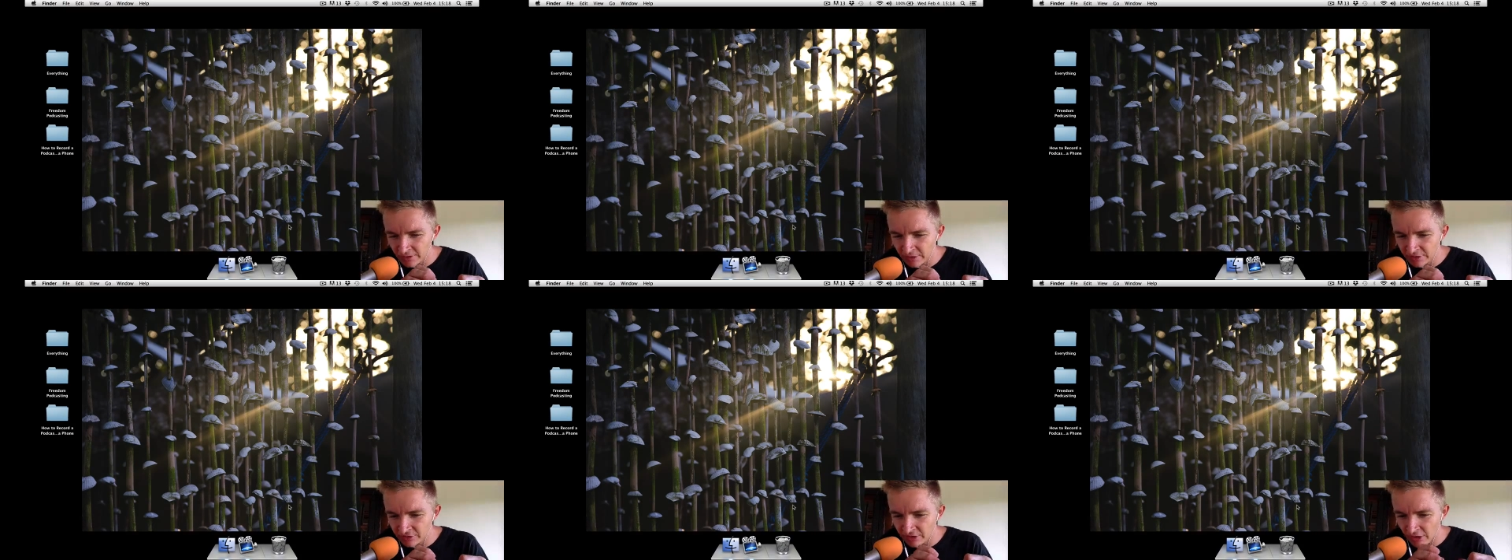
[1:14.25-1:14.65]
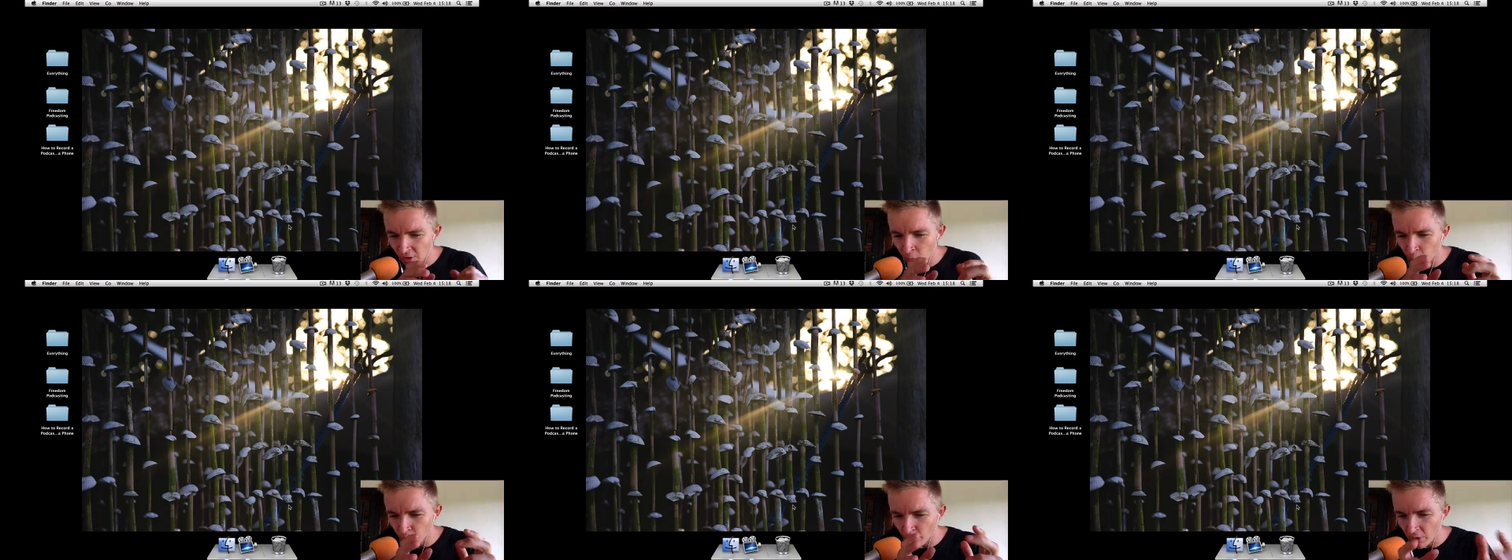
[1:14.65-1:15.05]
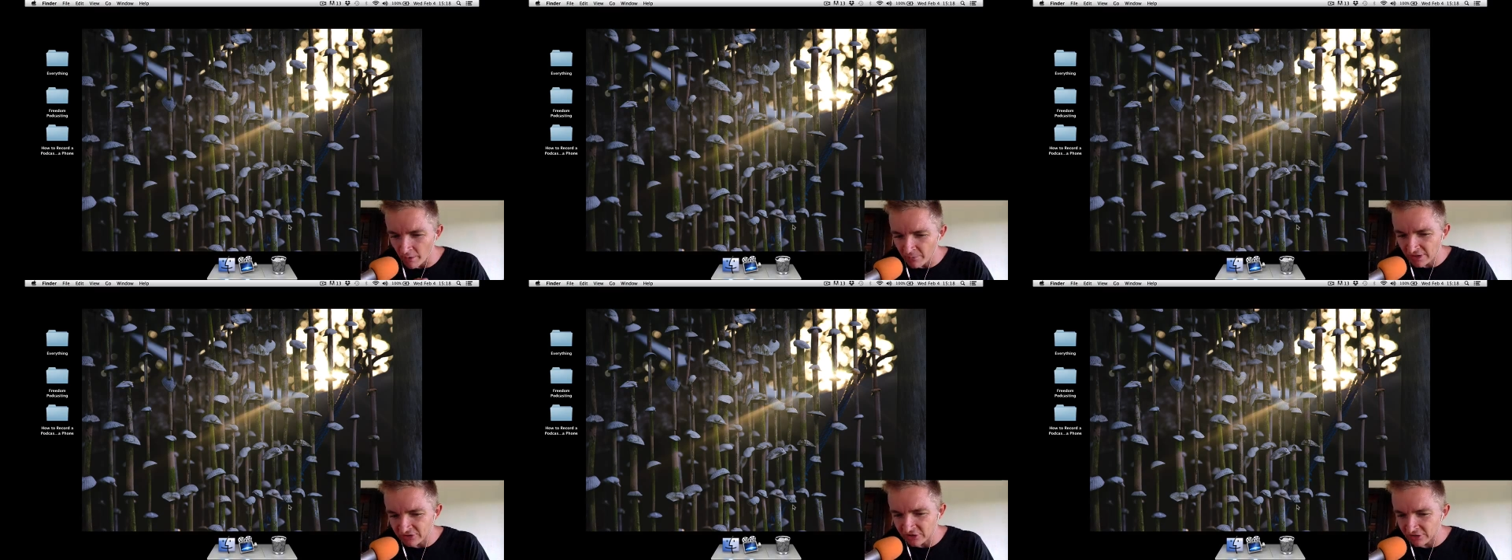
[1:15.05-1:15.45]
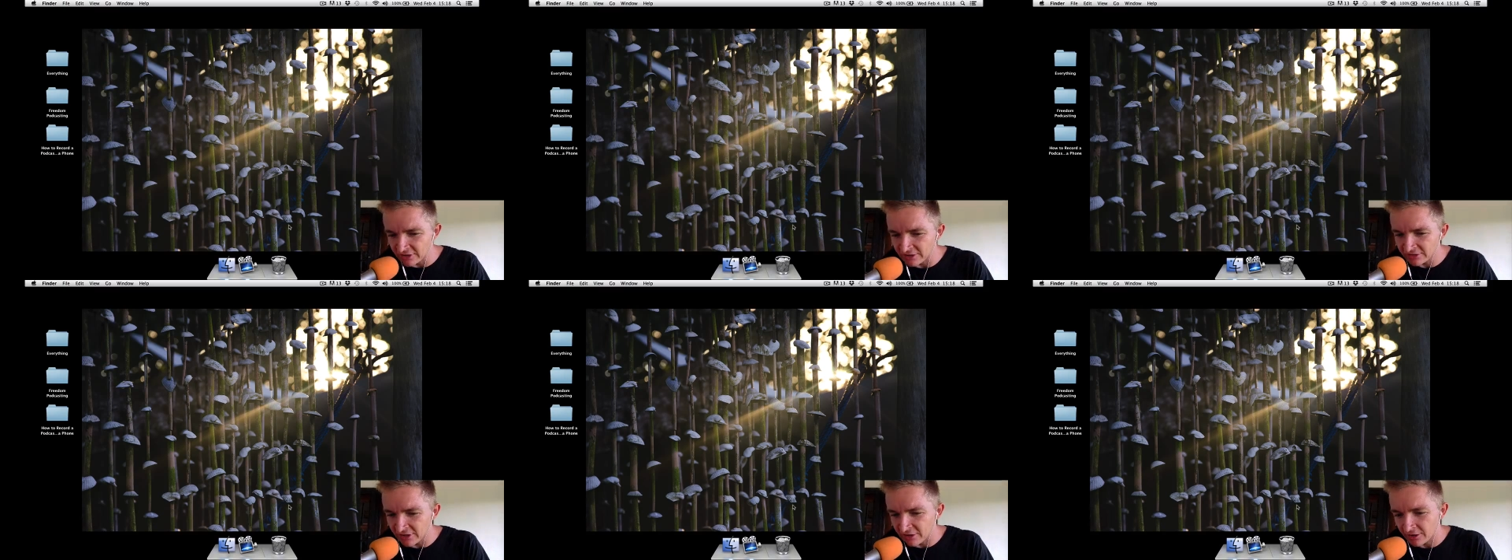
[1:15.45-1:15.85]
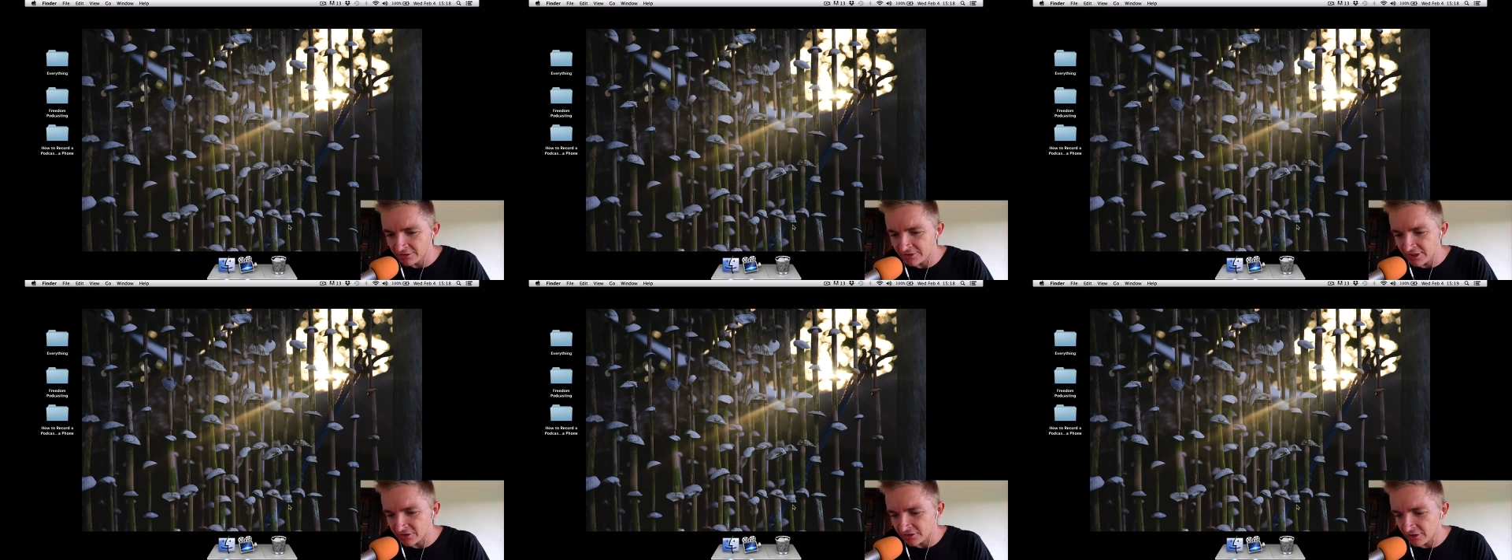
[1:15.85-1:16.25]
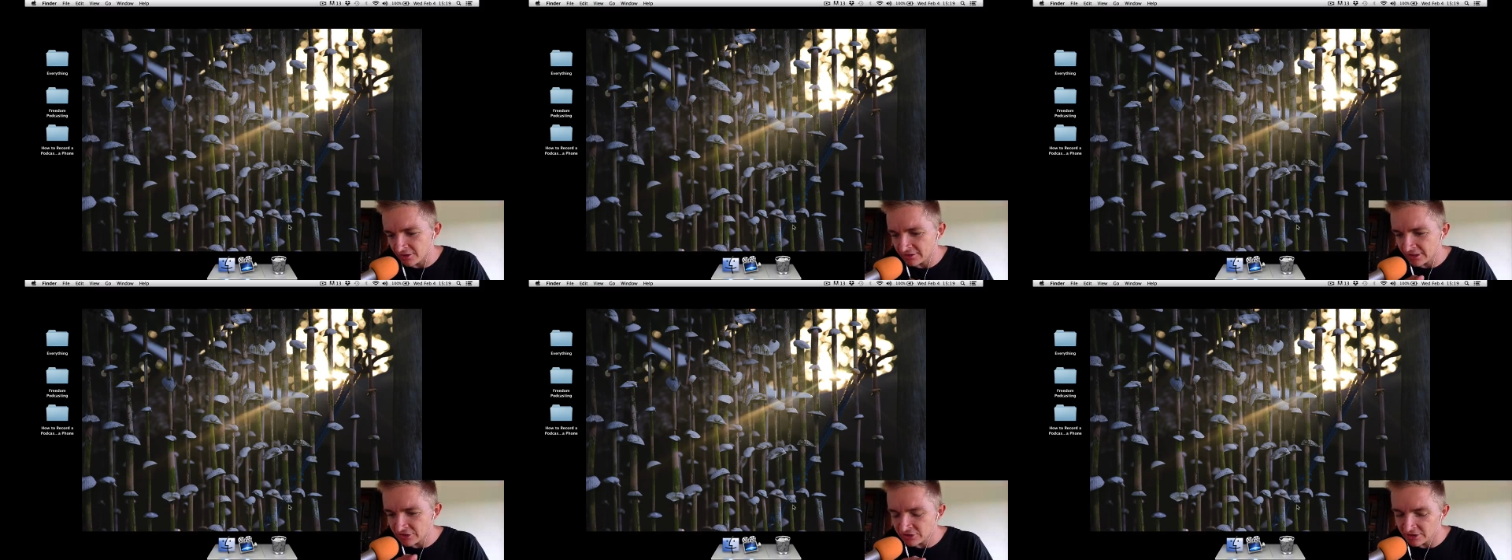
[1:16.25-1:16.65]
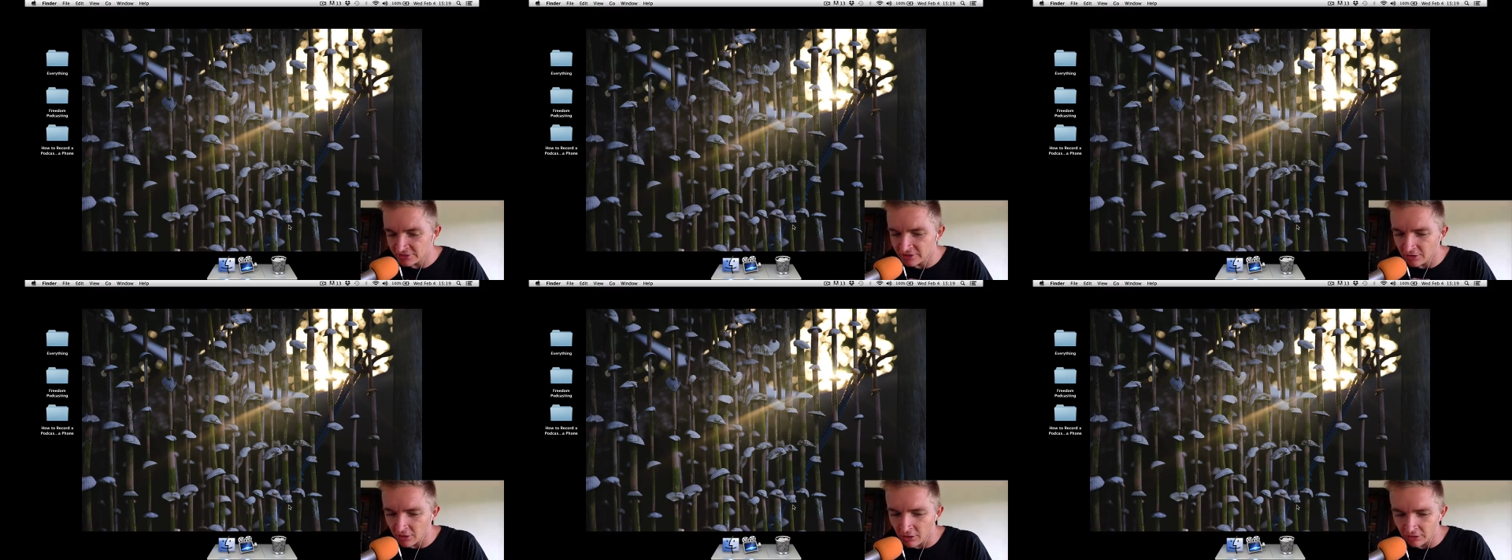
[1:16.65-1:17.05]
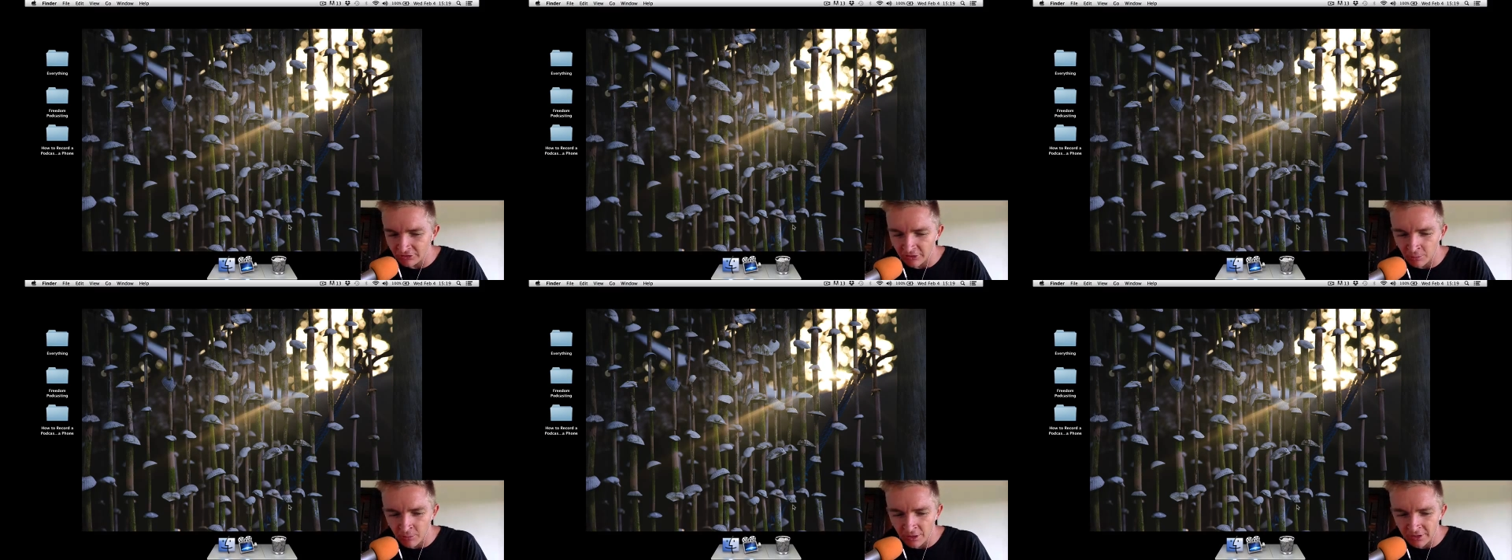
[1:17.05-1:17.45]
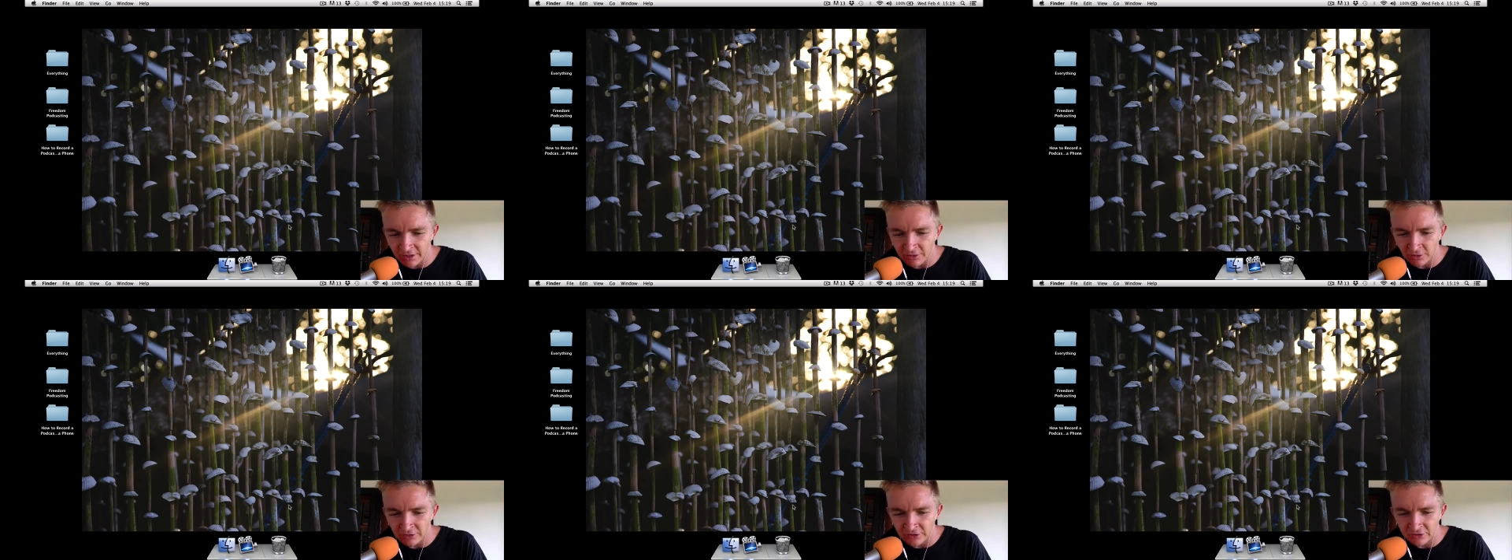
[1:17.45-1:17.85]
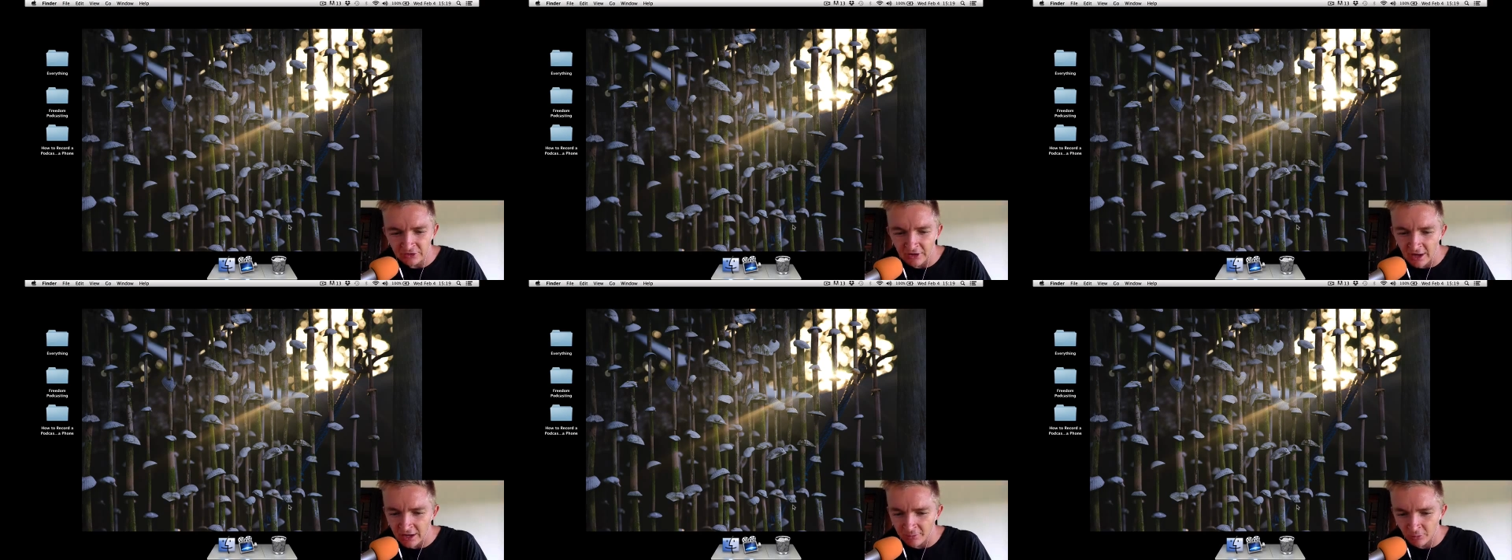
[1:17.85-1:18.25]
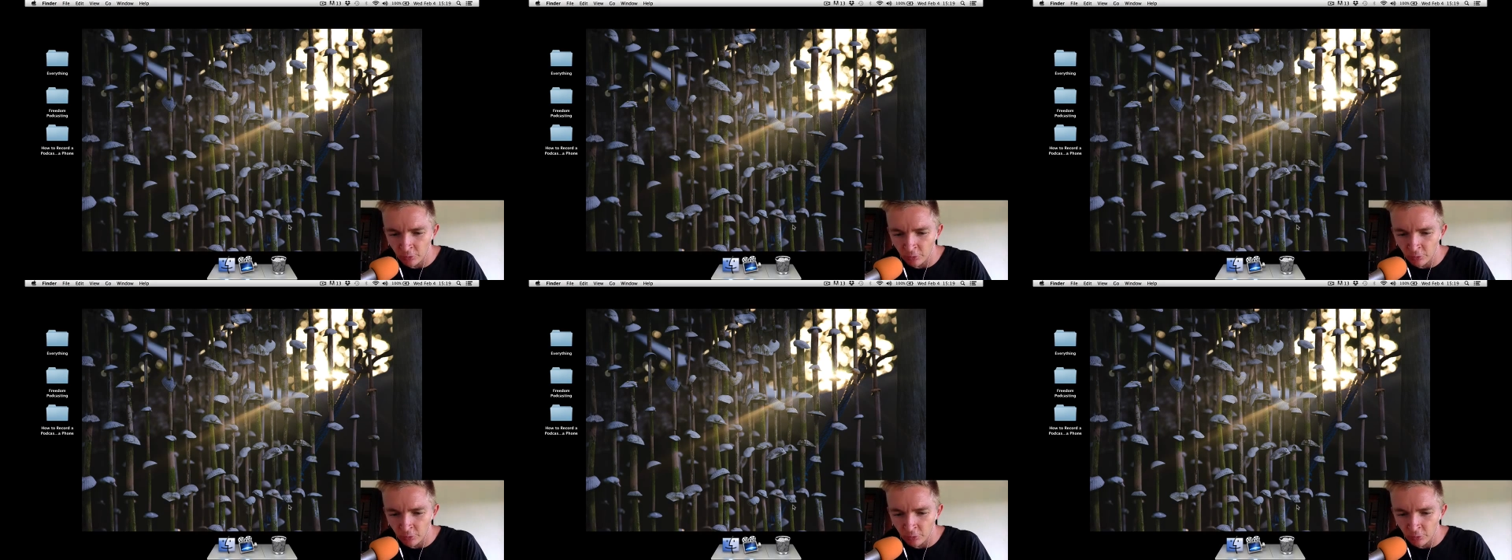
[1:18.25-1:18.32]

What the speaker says: is basically to set our intention. Our intention is to call somebody using Skype.